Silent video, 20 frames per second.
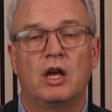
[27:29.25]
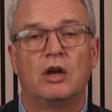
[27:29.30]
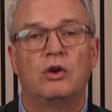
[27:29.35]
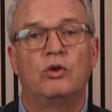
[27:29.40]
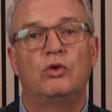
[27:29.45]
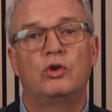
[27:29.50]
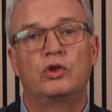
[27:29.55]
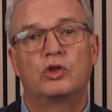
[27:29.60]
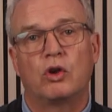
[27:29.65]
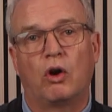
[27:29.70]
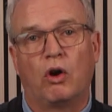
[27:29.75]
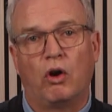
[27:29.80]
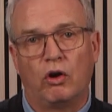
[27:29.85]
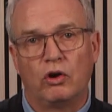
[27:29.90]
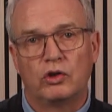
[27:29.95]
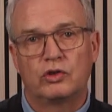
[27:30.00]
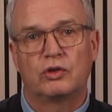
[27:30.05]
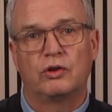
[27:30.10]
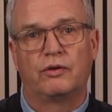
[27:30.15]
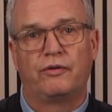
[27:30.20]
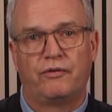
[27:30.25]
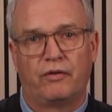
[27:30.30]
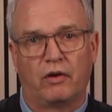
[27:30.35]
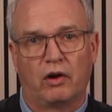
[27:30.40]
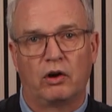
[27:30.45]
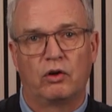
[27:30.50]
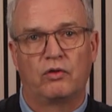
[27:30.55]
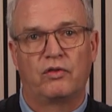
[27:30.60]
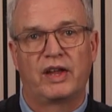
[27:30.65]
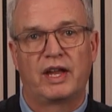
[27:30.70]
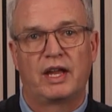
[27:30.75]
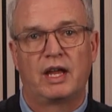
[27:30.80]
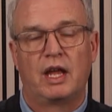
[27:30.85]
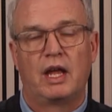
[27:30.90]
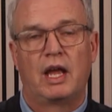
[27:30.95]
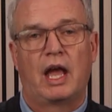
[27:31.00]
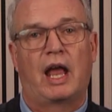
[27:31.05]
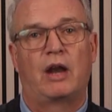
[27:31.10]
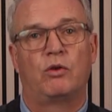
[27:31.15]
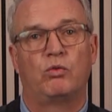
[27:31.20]
who's also following
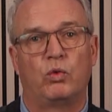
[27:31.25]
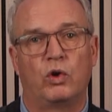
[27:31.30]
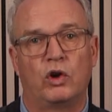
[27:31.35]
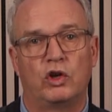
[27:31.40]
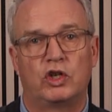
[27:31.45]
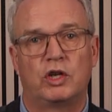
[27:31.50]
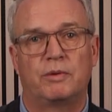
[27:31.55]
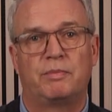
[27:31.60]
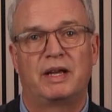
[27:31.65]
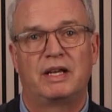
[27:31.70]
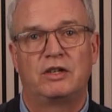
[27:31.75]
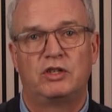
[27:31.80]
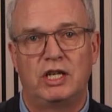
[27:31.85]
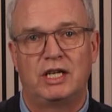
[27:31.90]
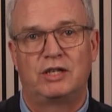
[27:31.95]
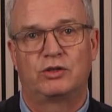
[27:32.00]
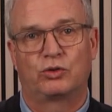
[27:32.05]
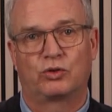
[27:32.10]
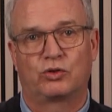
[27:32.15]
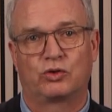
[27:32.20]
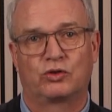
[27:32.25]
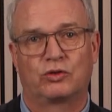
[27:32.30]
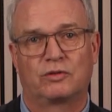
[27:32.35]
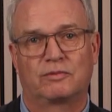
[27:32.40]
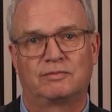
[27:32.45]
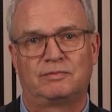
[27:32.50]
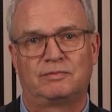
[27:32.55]
and worshiping Jesus.